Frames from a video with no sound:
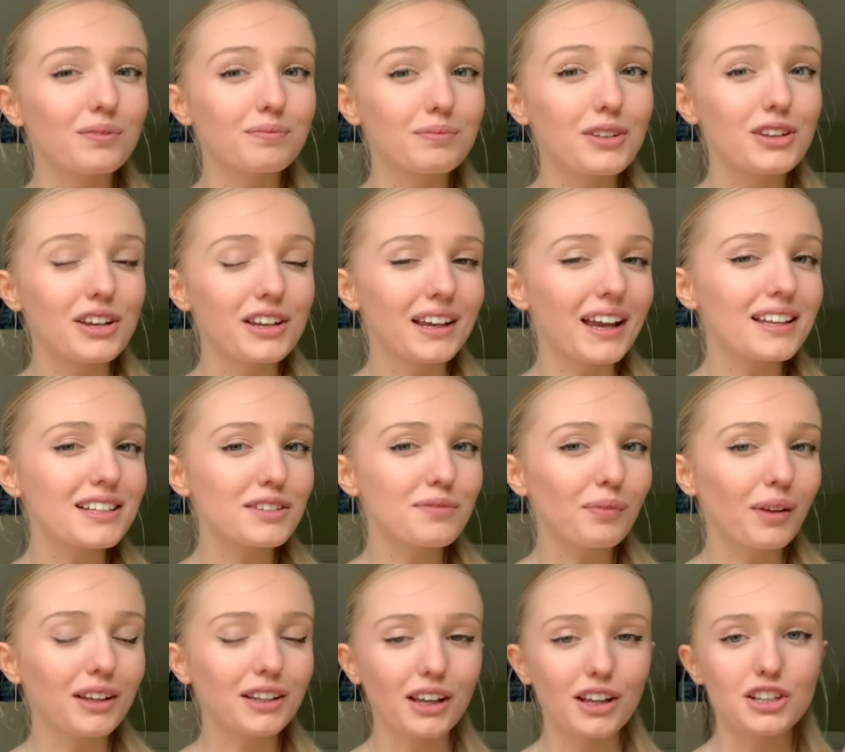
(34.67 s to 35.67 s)
you can get some
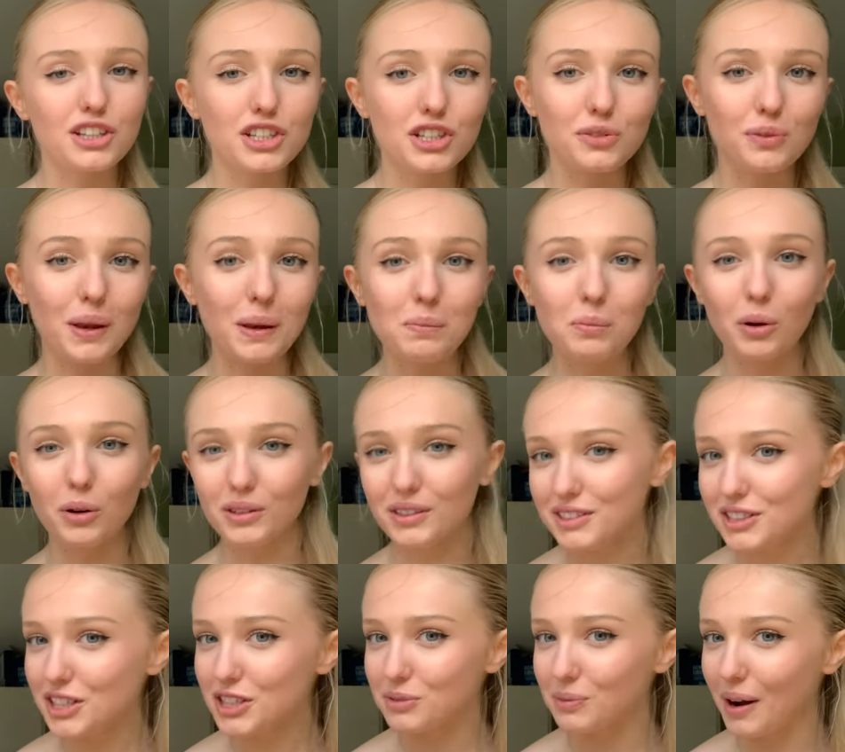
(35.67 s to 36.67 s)
like sweet
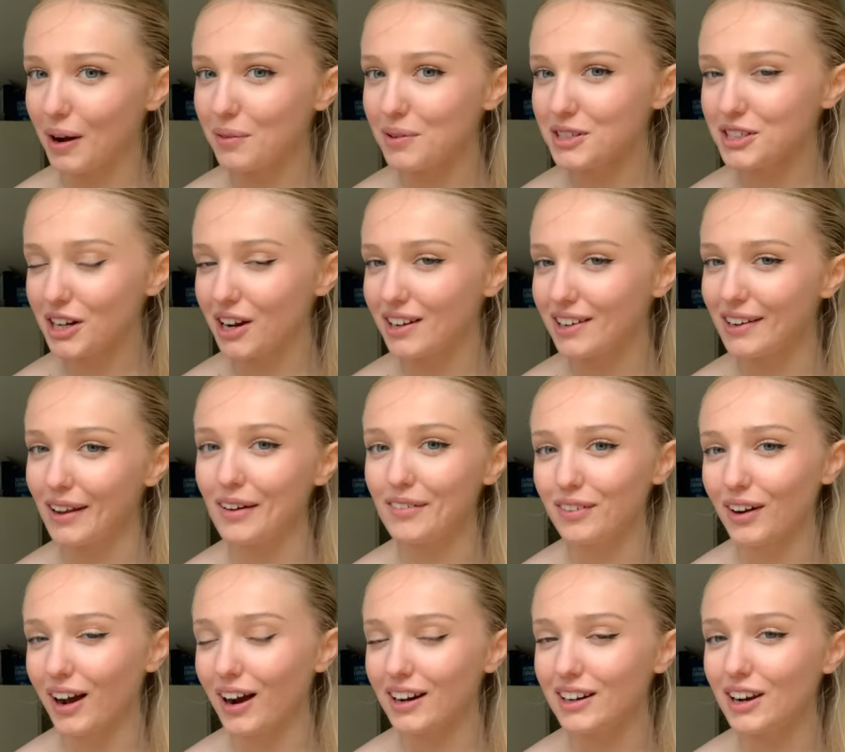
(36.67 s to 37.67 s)
products as well which I love
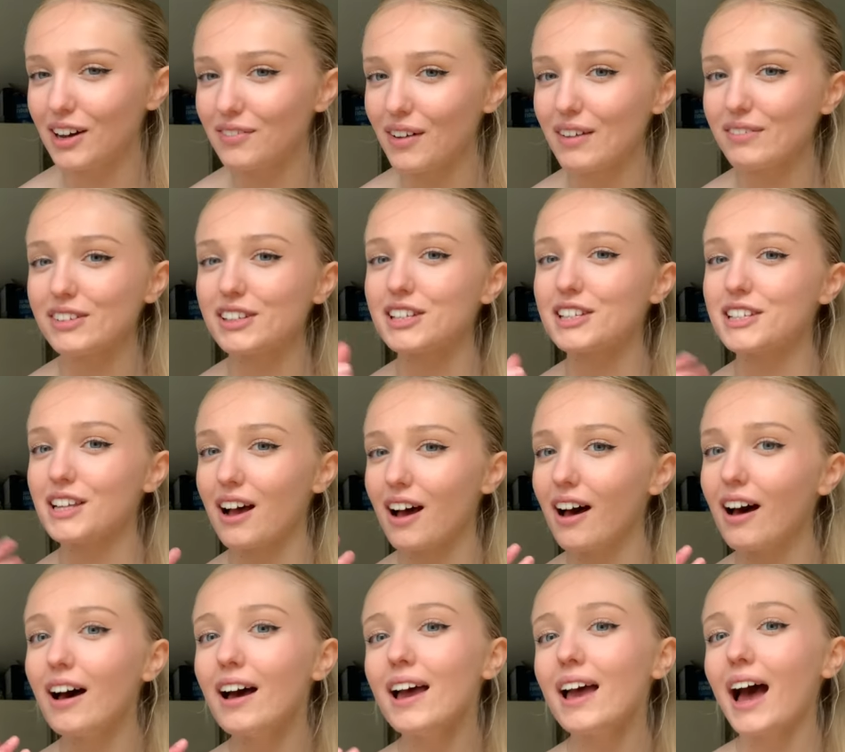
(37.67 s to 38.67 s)
like I love having
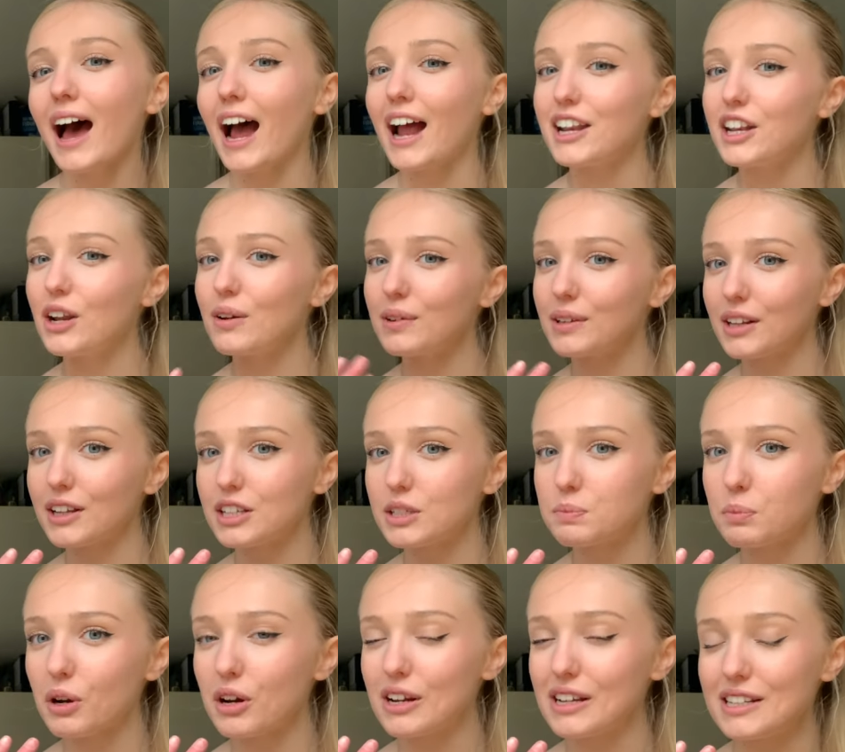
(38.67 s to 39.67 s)
dessert and knowing it's
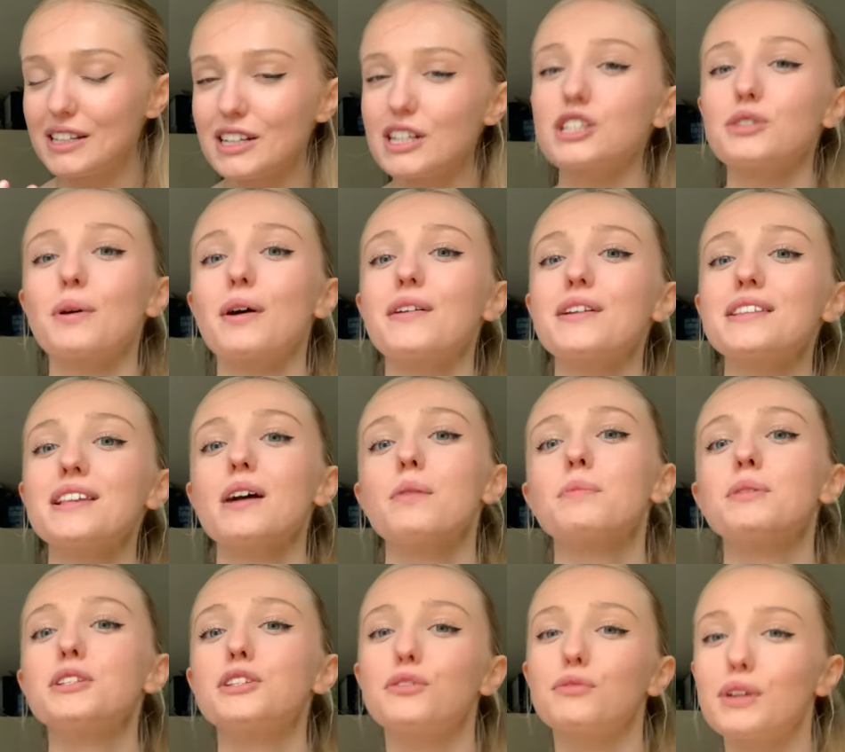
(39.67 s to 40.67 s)
protein as well and it's
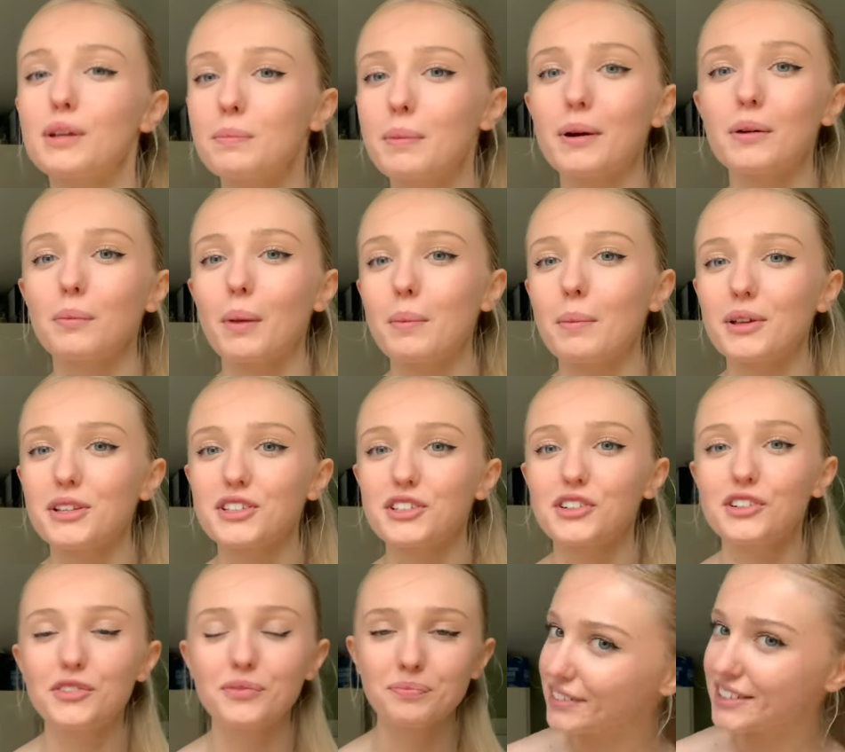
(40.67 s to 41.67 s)
helping to rebuild my muscle.